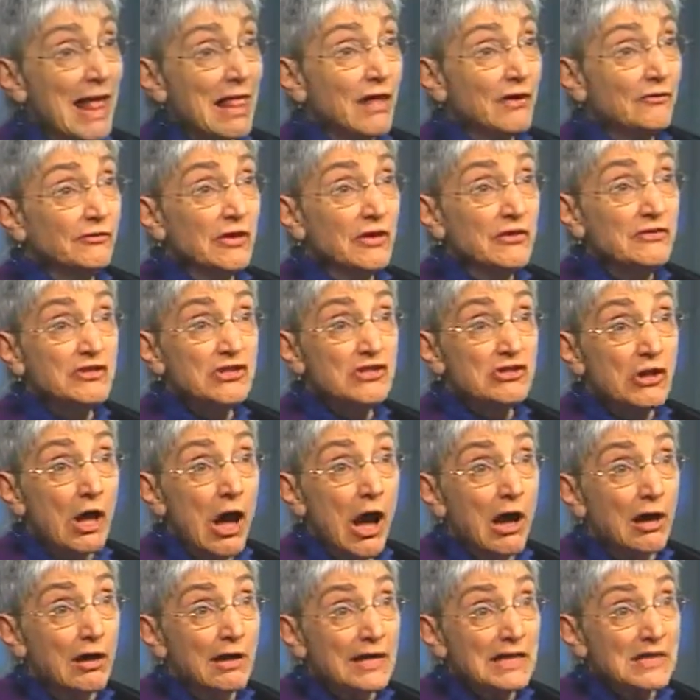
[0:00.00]
I'll have lived as
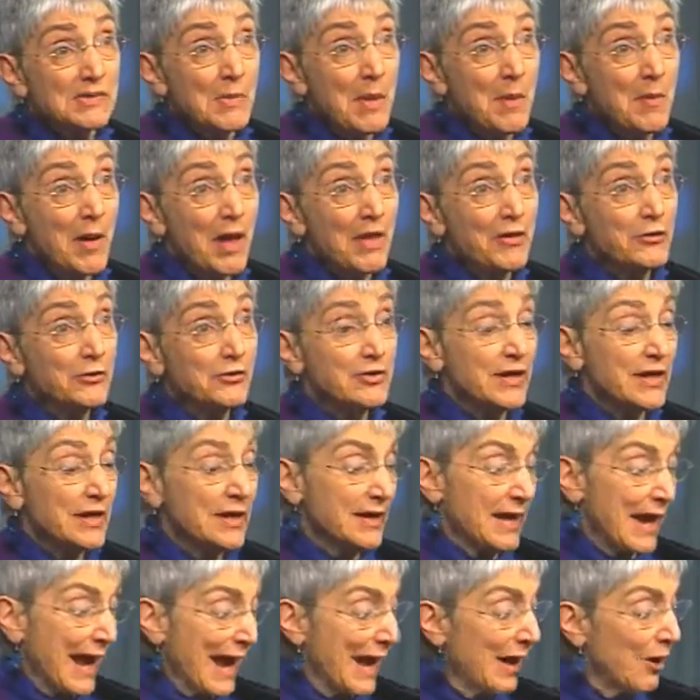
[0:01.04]
long as my mother
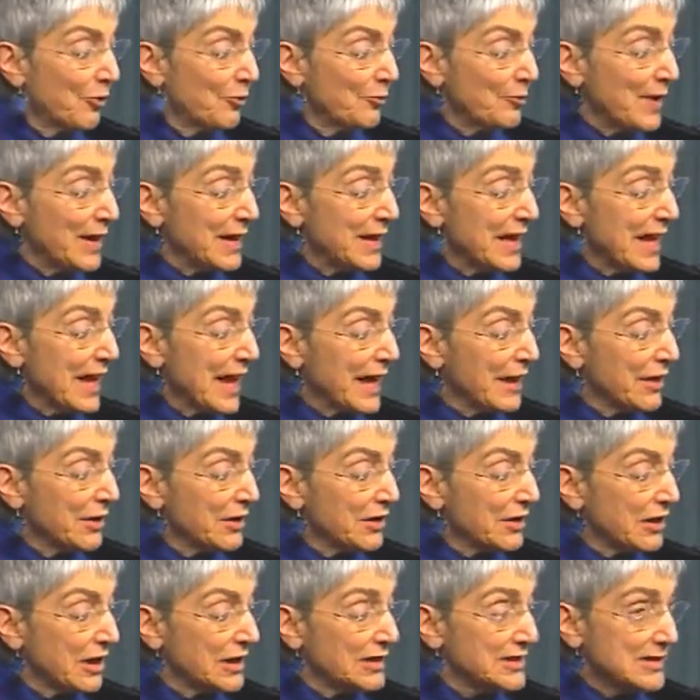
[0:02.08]
did. How many
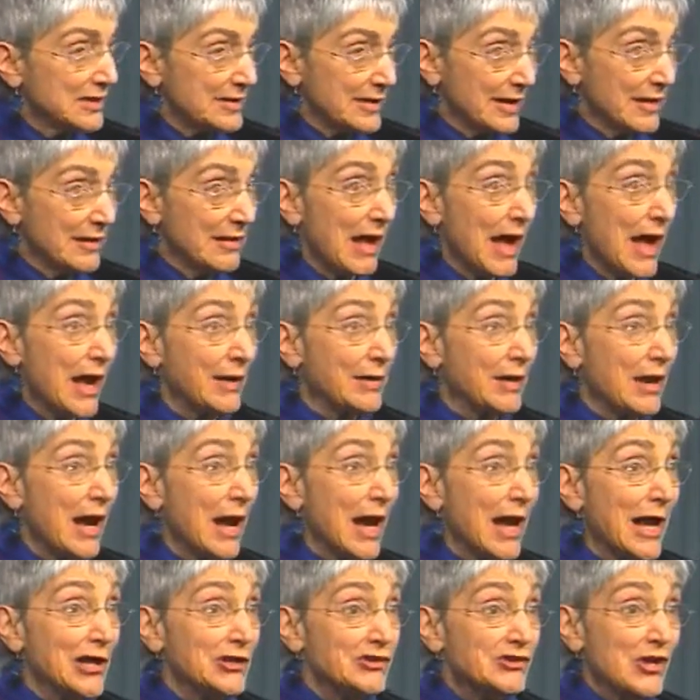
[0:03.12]
haircuts till I
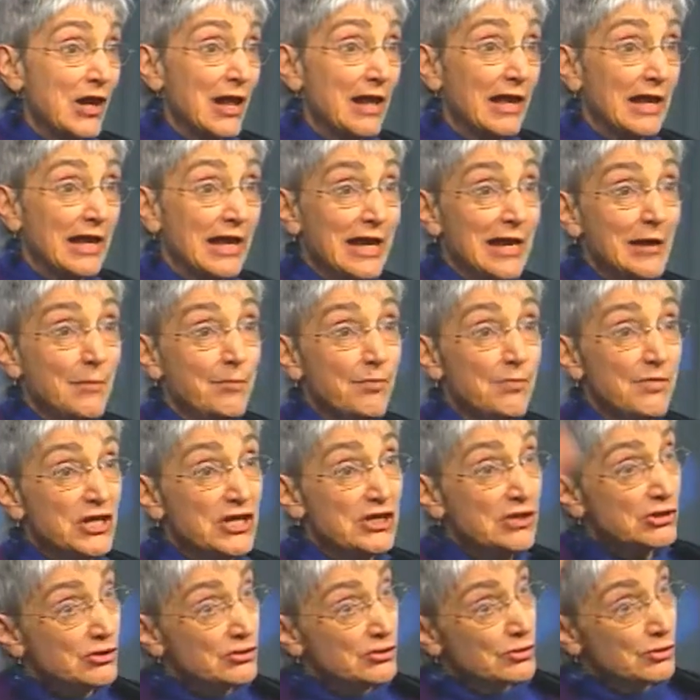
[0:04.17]
die? Shall I keep
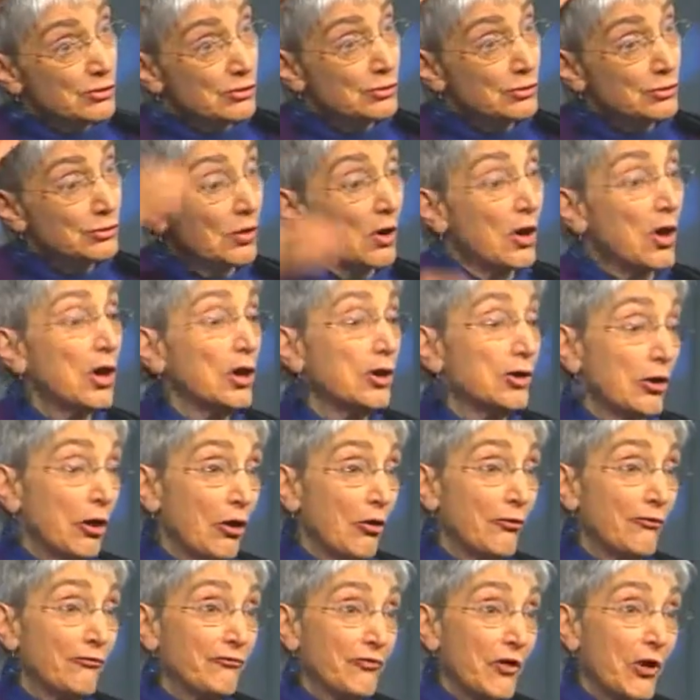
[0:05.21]
this do or
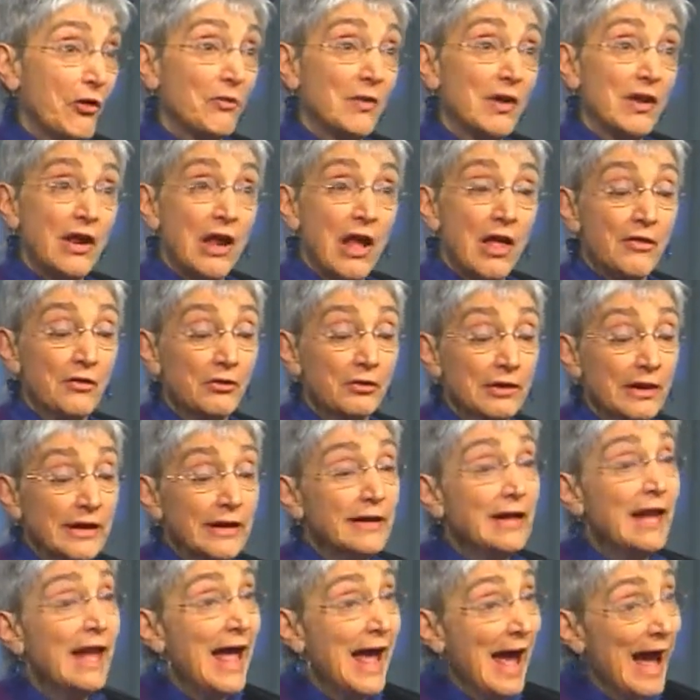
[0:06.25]
go for another
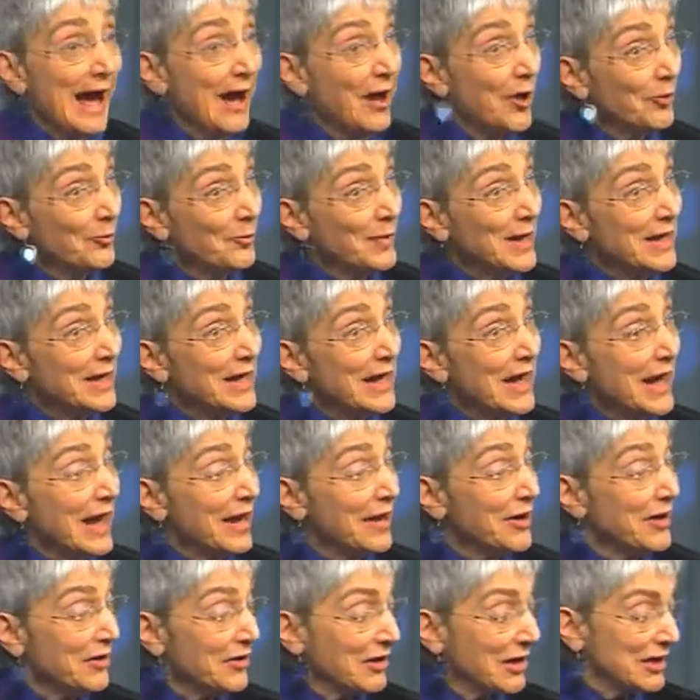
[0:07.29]
lid? How many
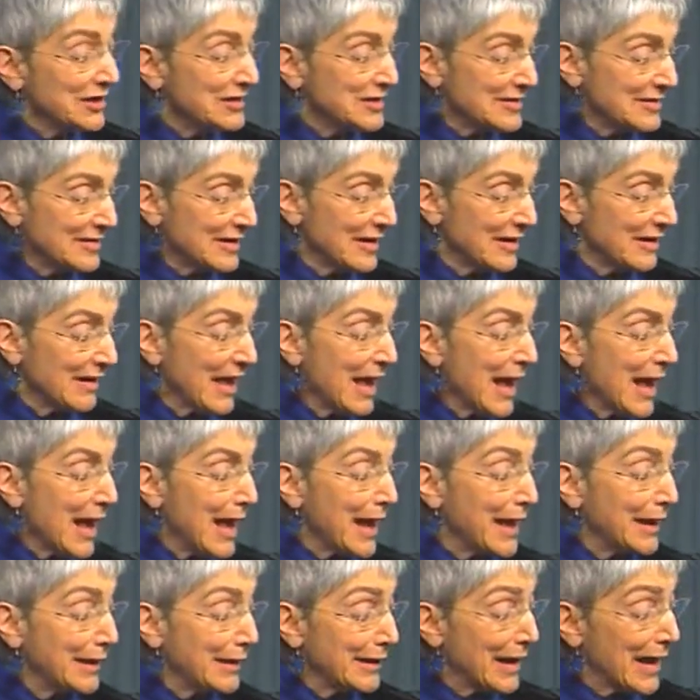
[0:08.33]
haircuts till
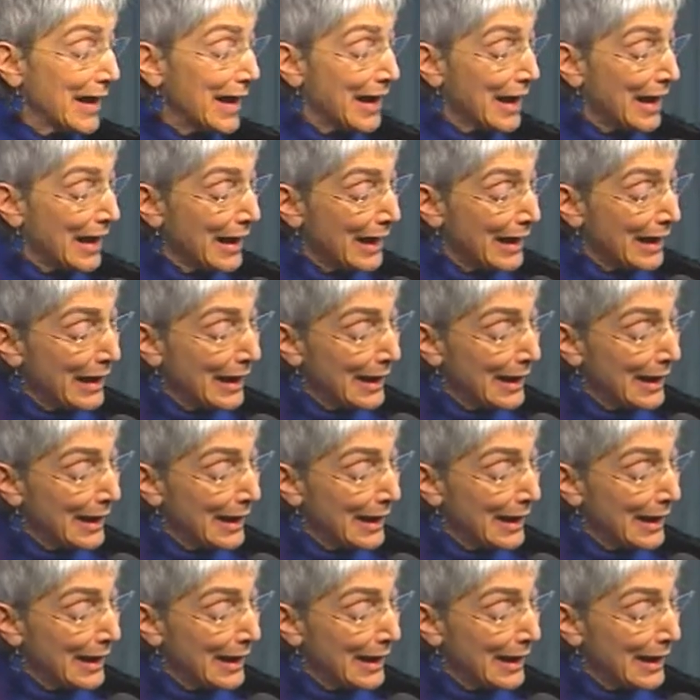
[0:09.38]
I die?